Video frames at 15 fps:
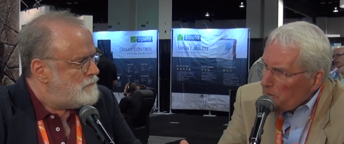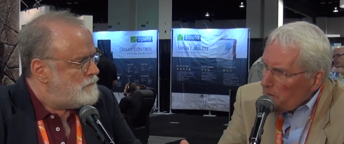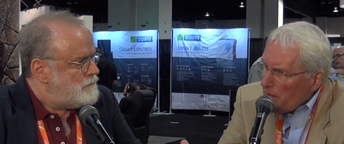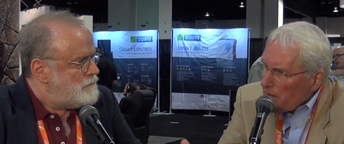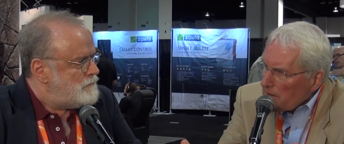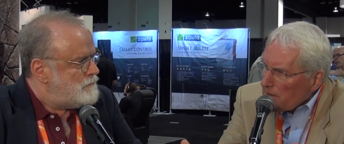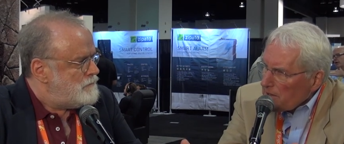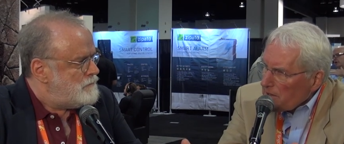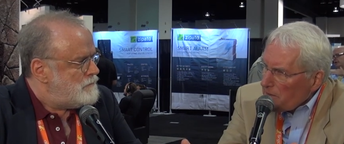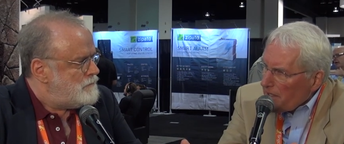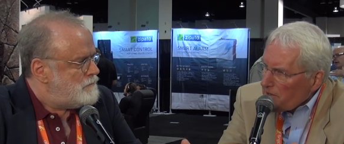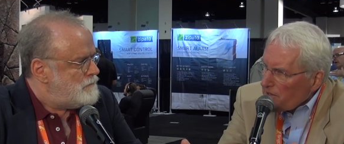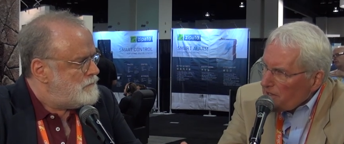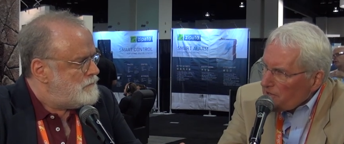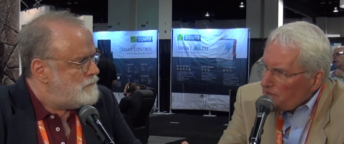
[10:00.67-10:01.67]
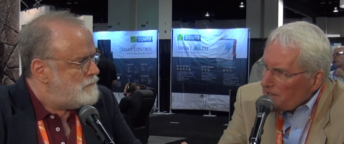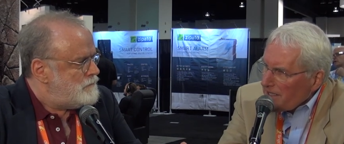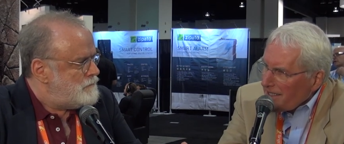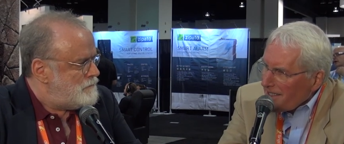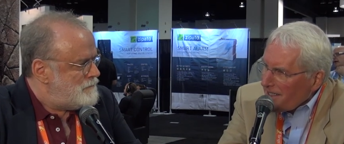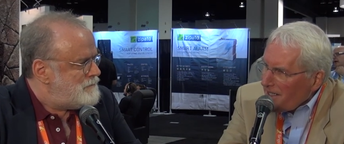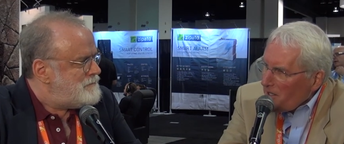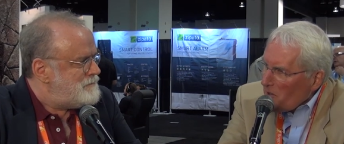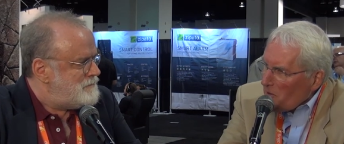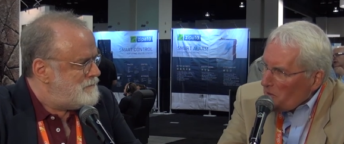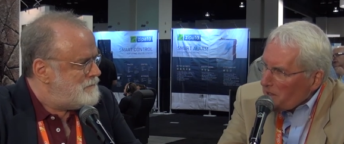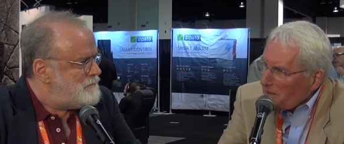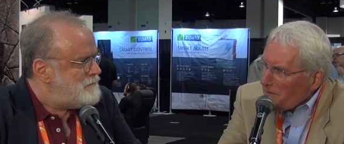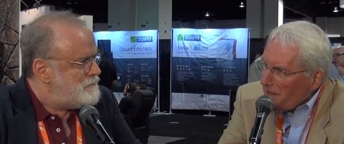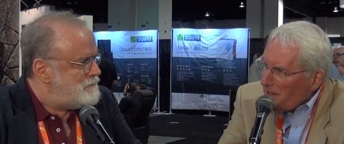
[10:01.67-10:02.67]
Speaker 1: a partner to actually see
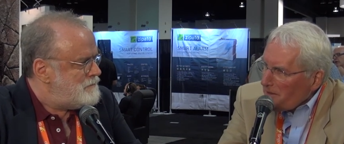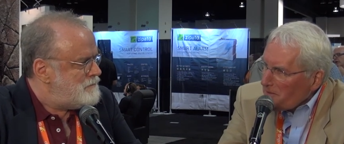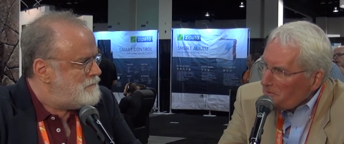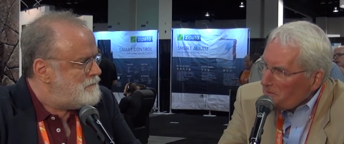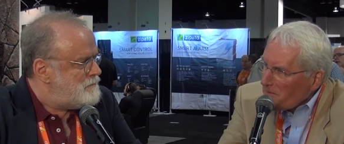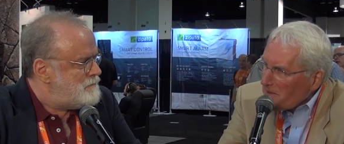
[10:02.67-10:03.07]
one of our